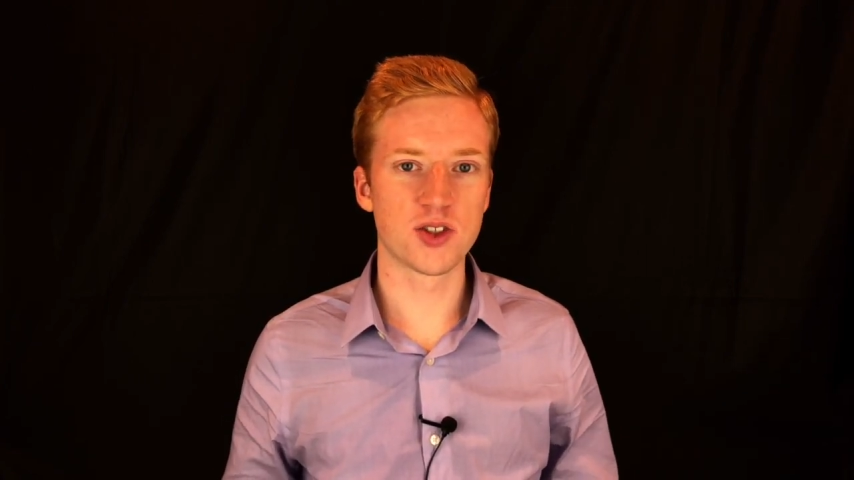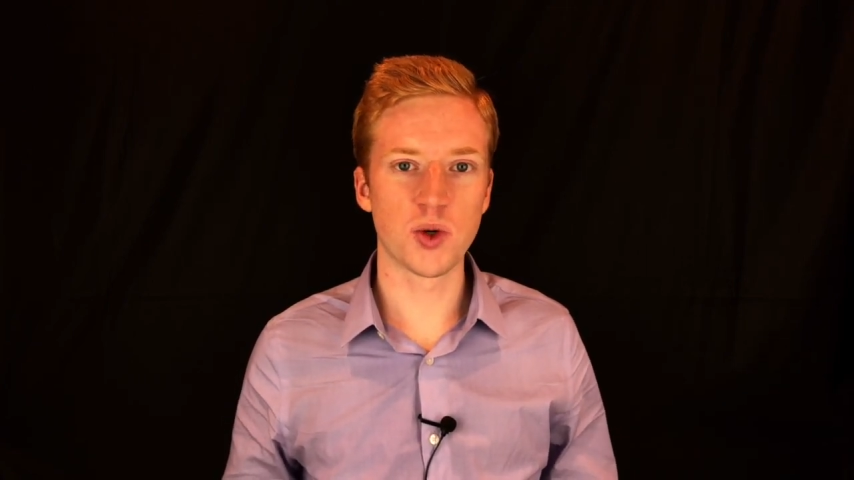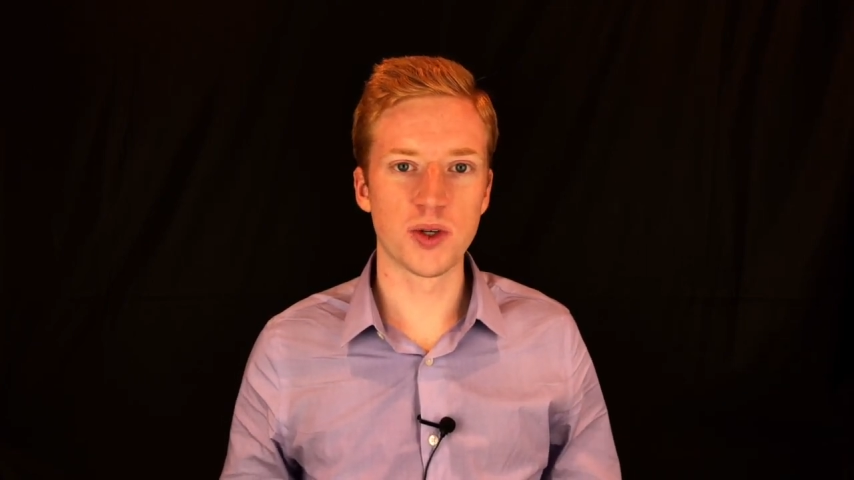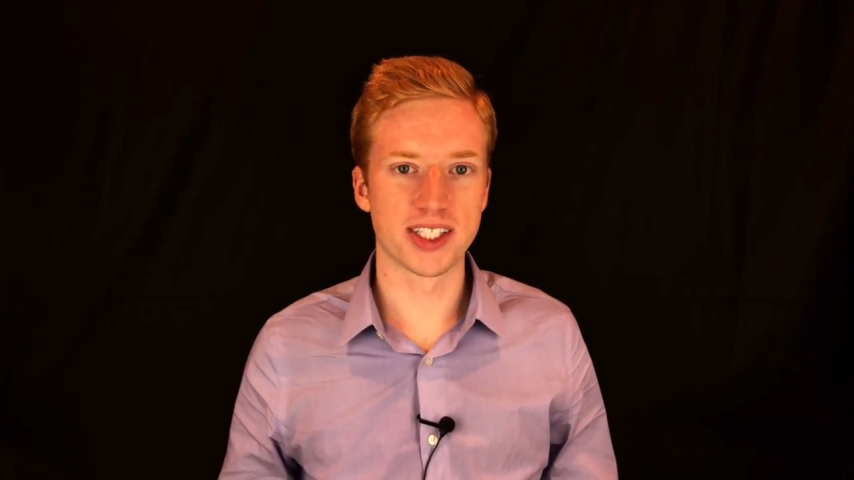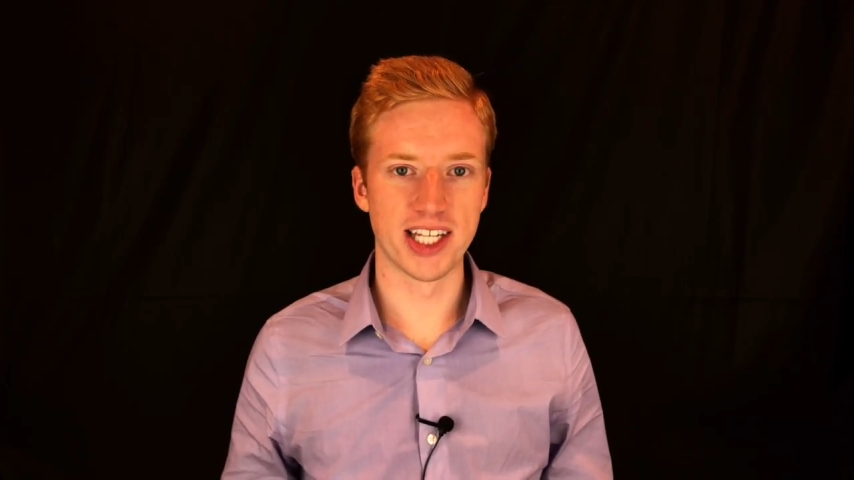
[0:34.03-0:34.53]

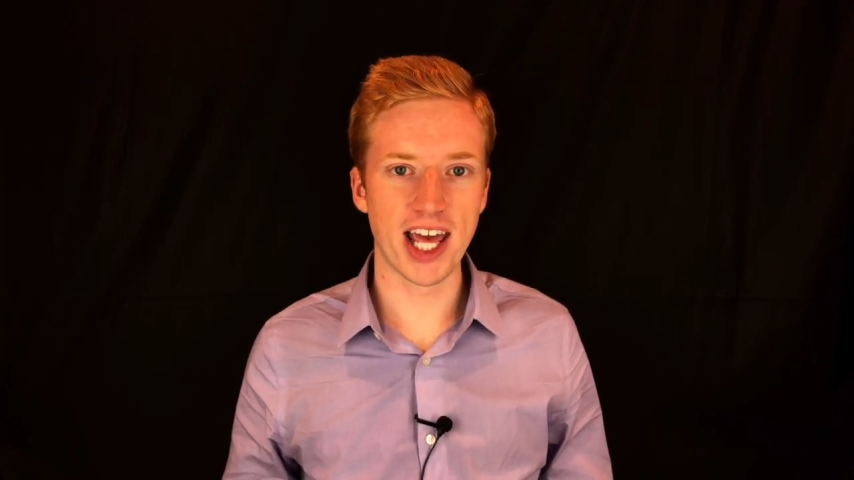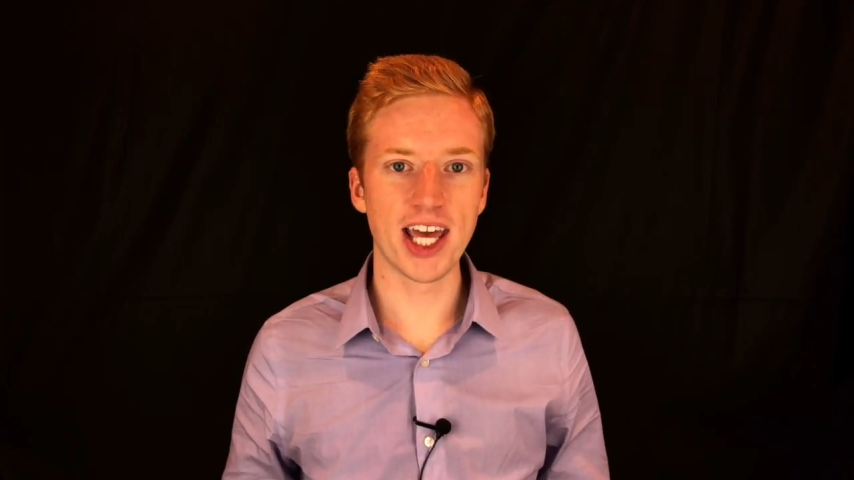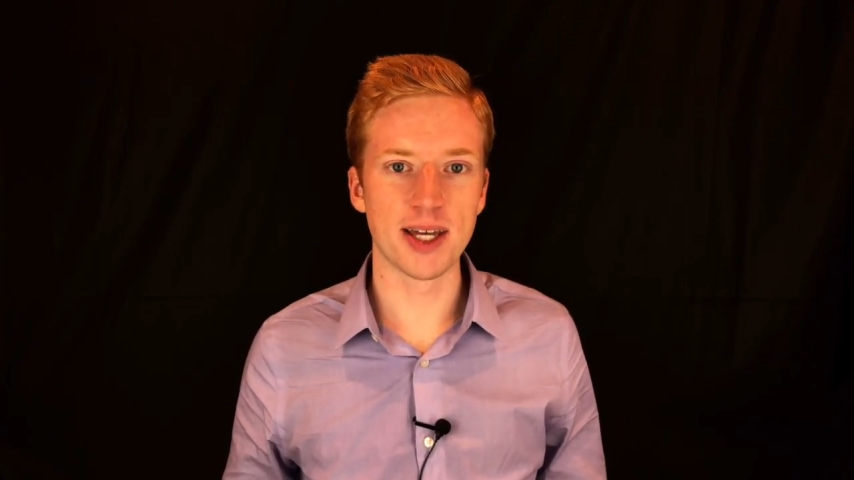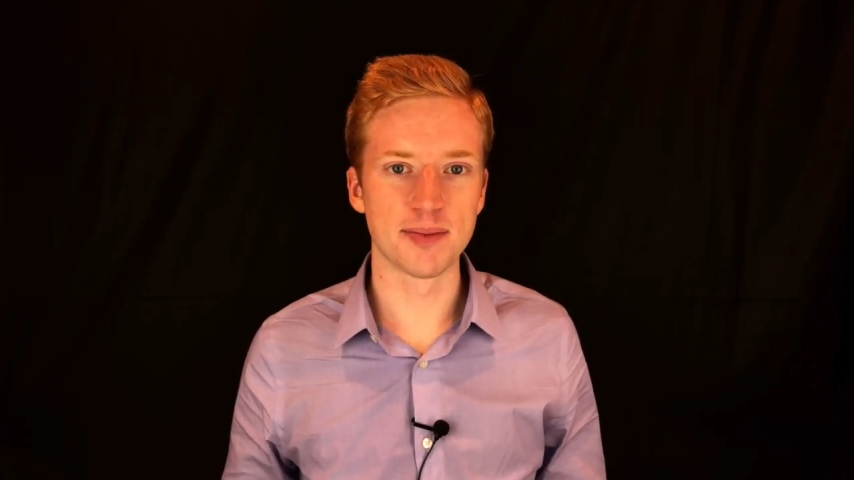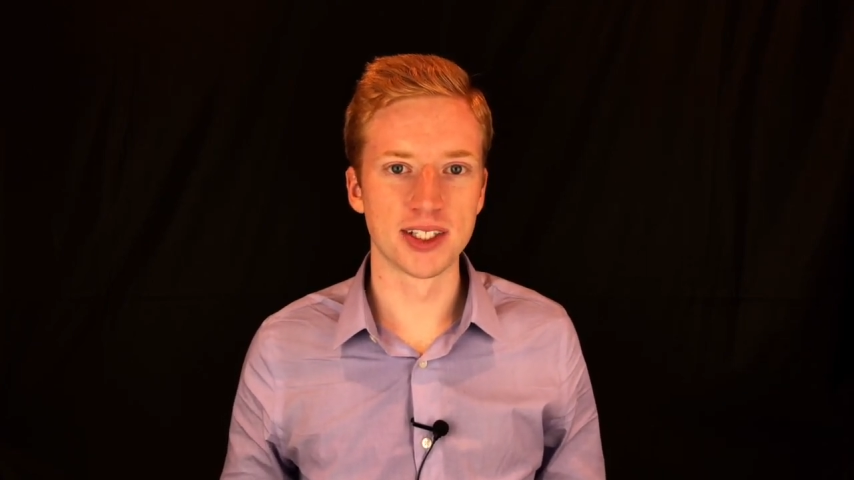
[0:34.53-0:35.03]
to his
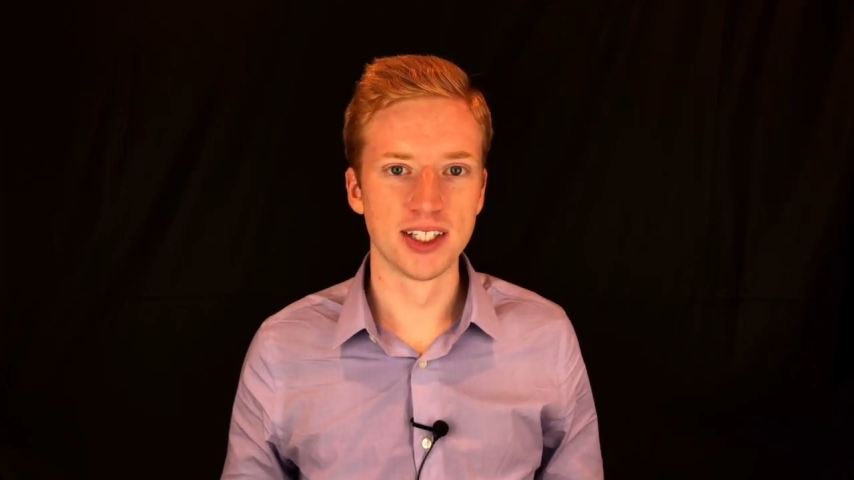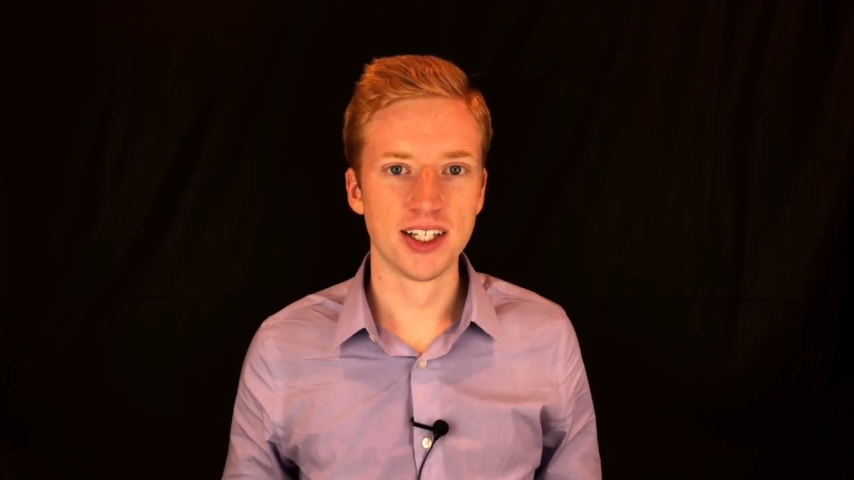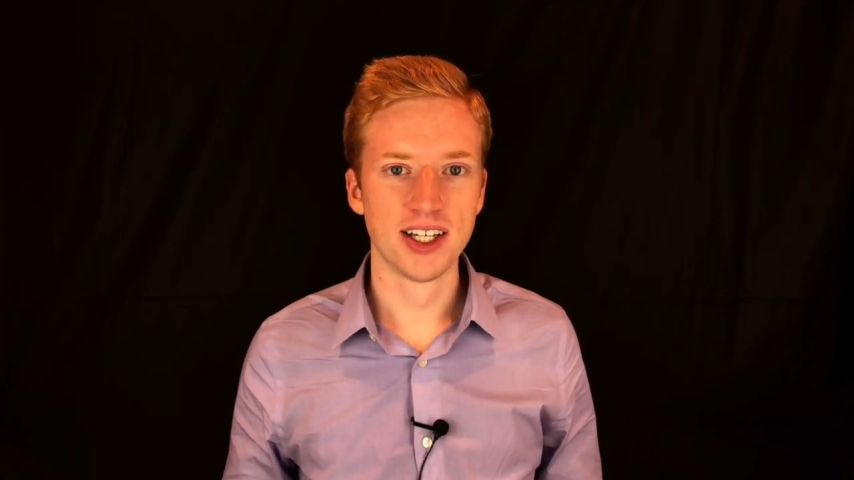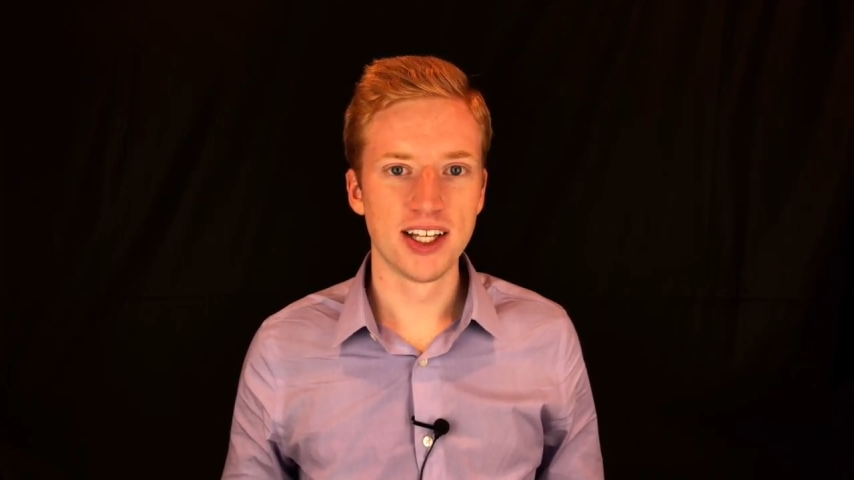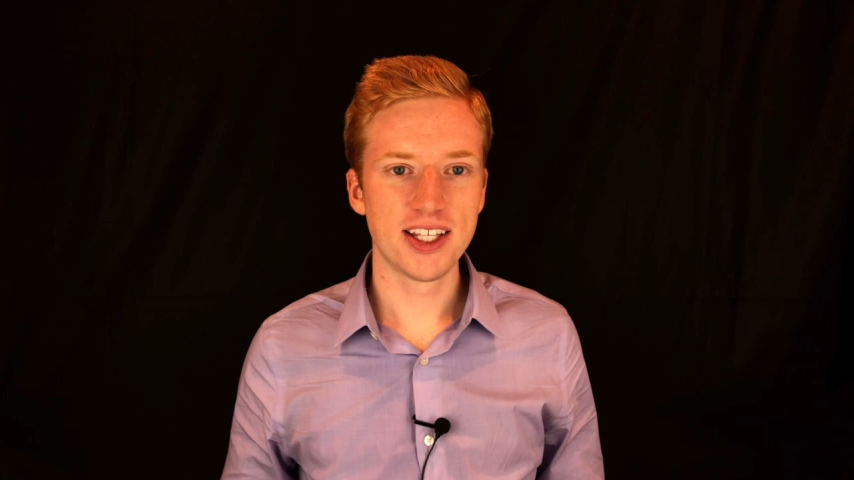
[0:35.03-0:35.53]
name.
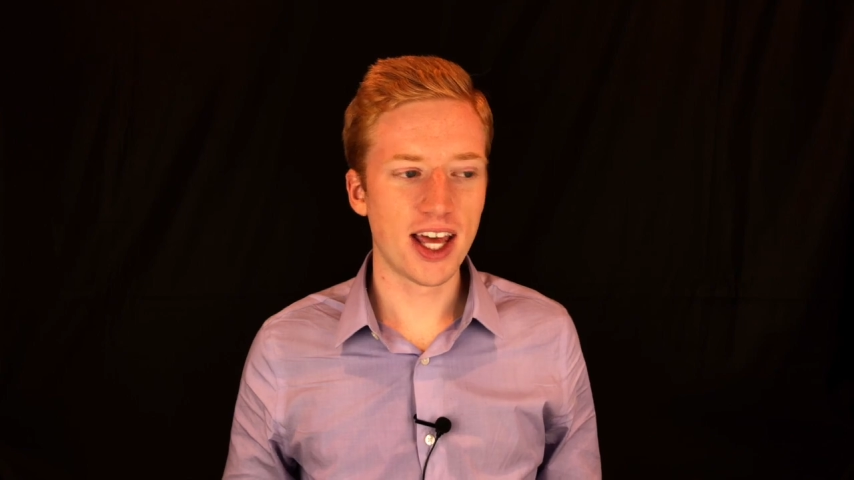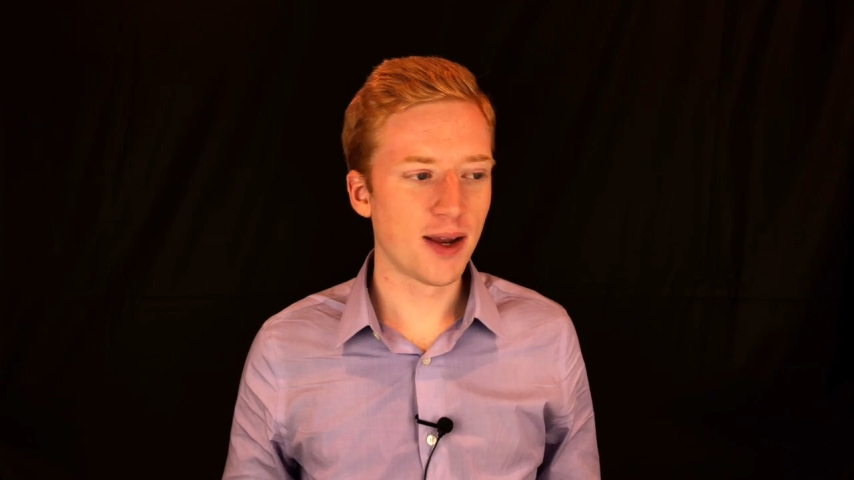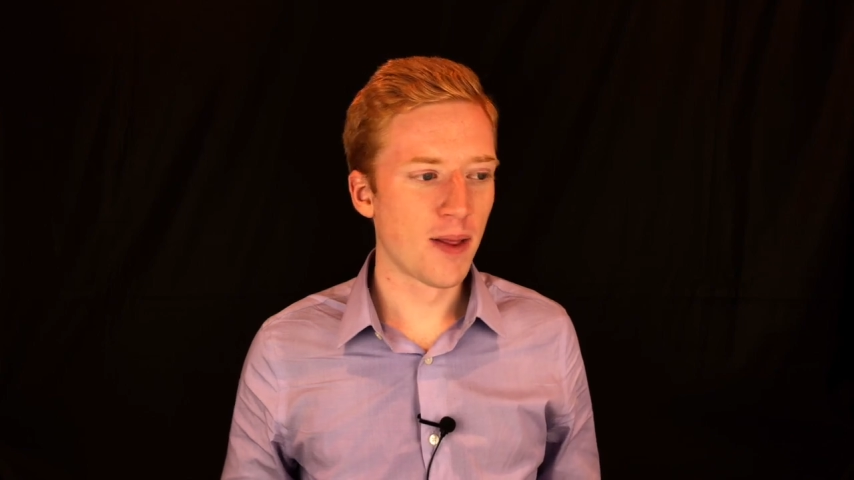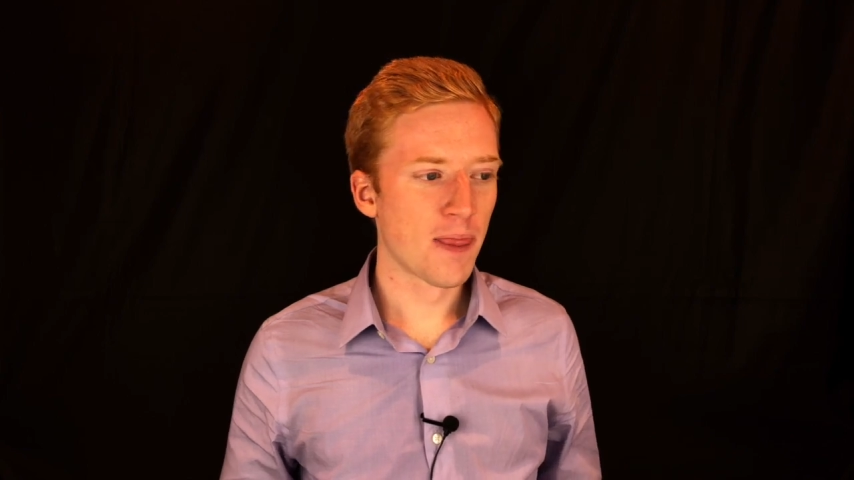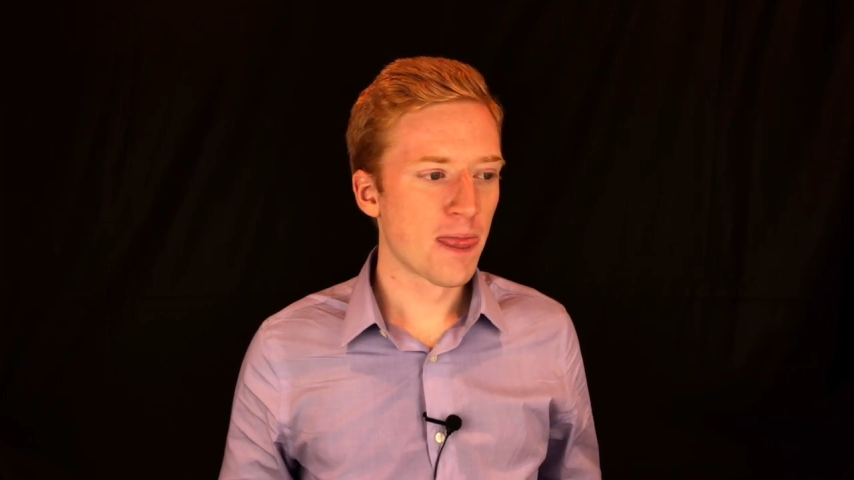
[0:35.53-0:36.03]
Yet,